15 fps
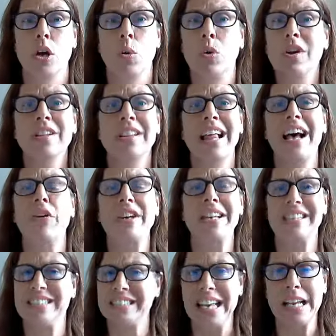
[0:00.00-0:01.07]
We're allowing
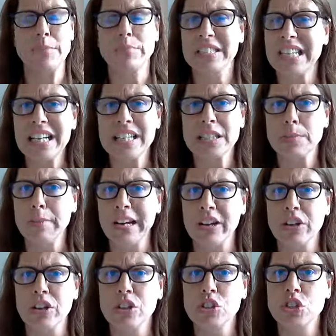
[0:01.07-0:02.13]
same-sex
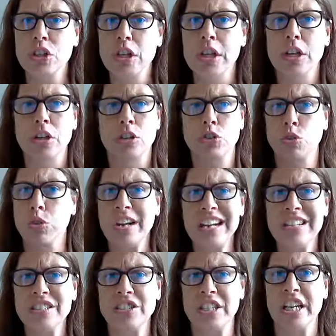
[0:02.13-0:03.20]
marriage,
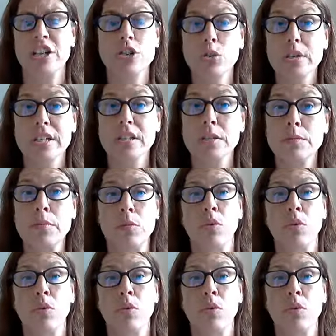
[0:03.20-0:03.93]
transgenderism.